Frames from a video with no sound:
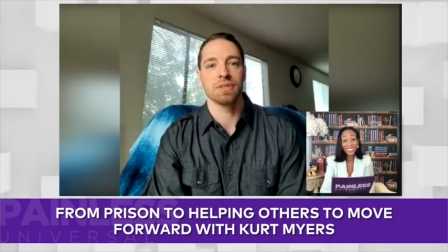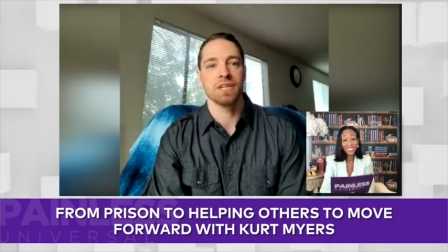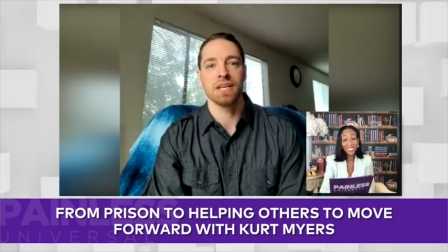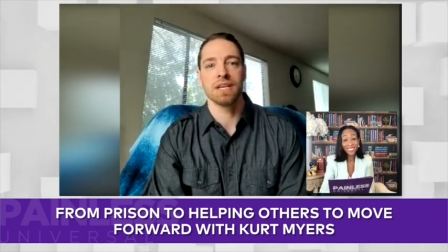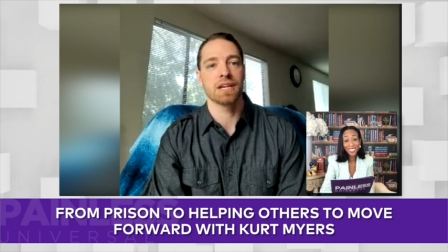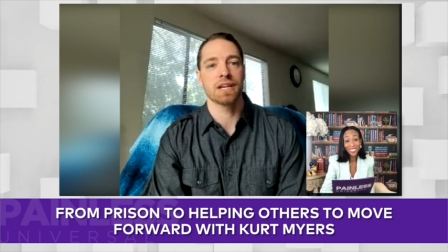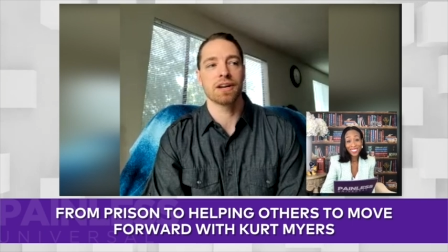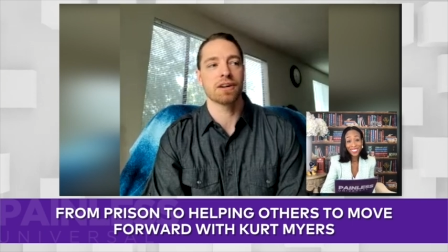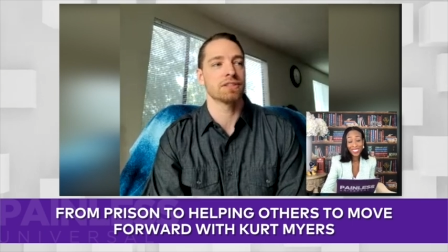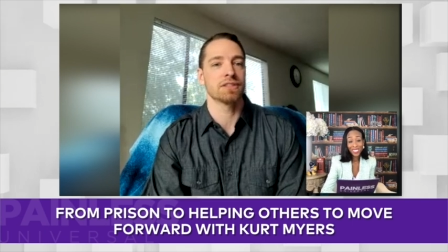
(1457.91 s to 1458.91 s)
heating and
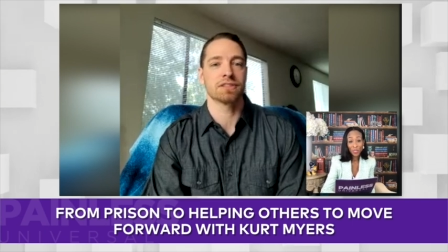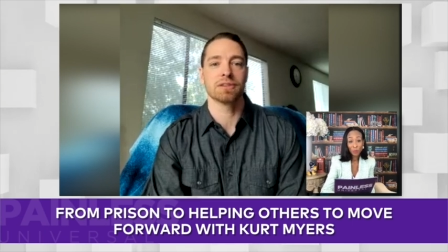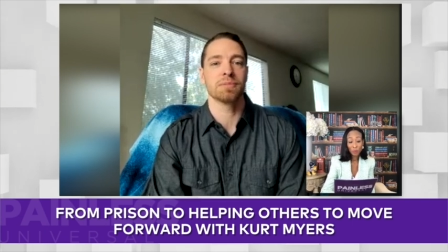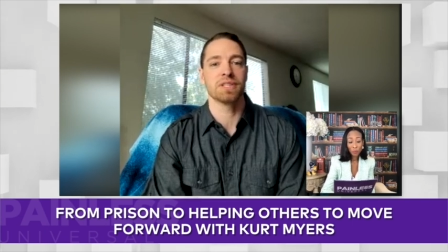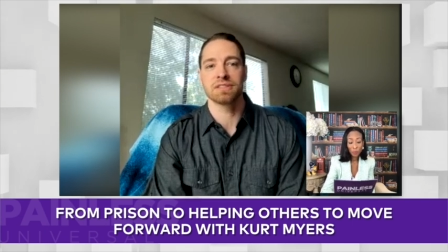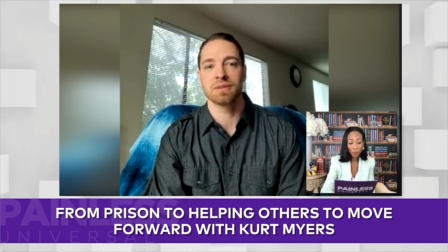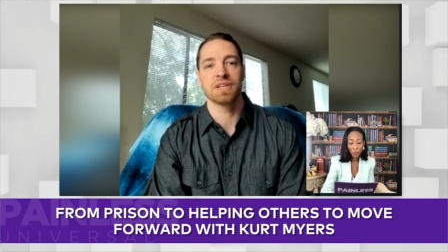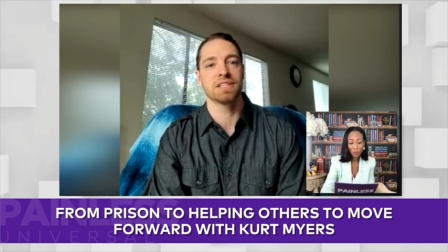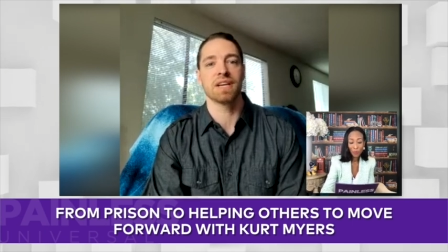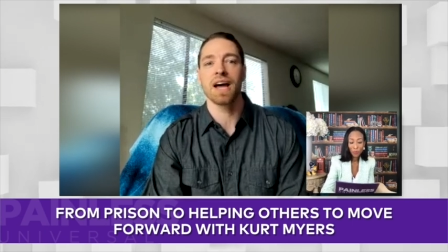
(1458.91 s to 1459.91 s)
air system in
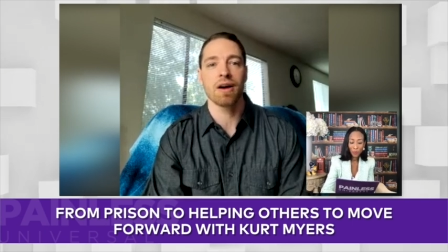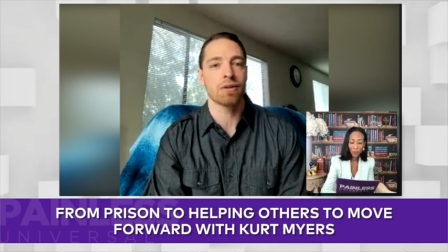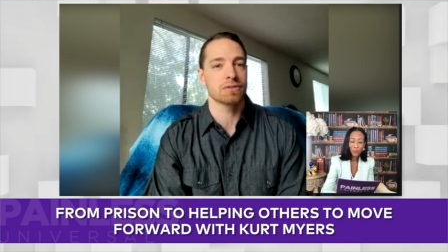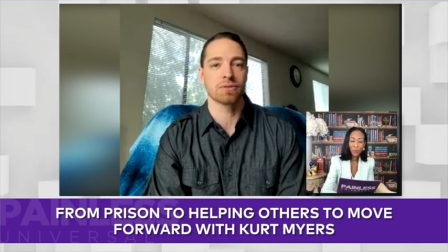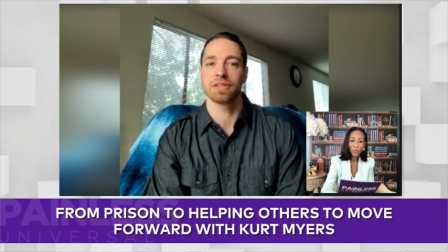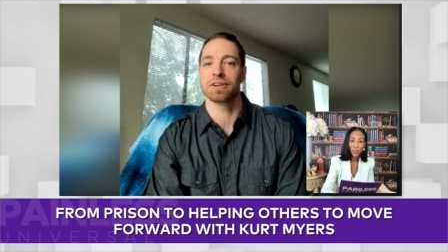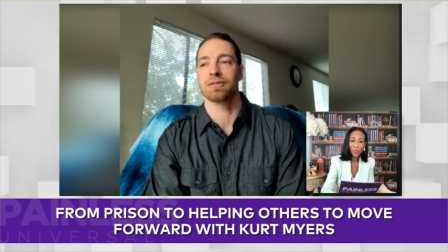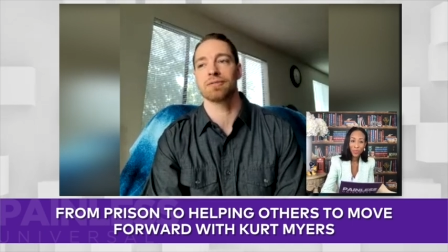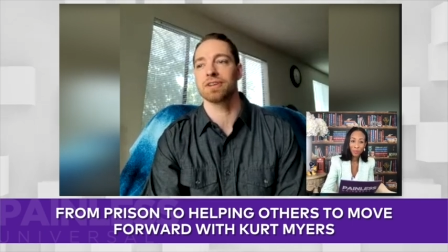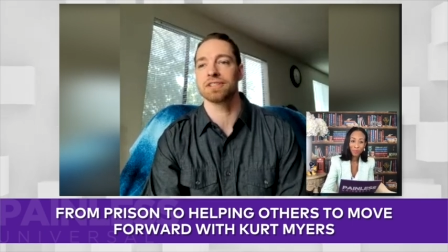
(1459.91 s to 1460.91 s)
somebody's house or their
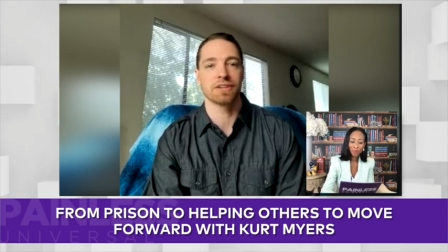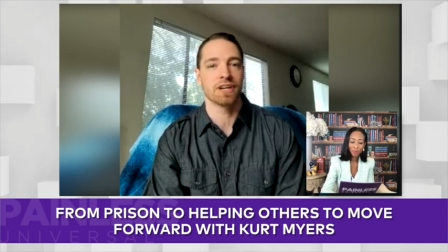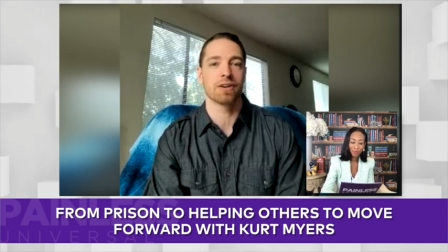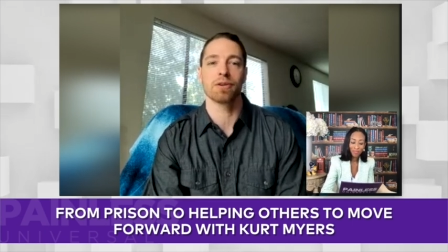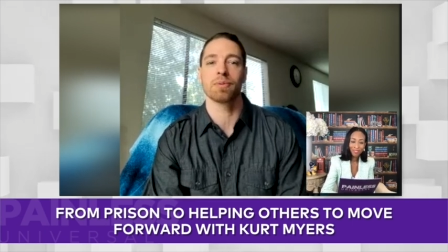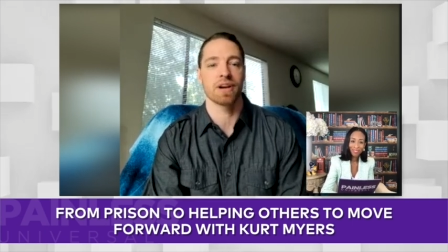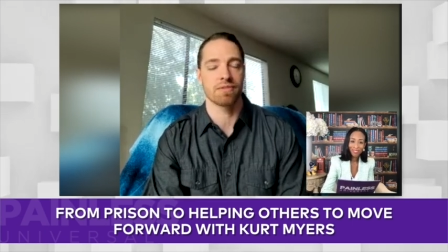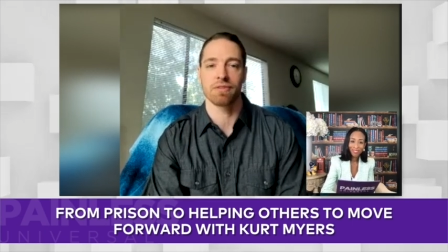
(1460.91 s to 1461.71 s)
refrigerator or whatever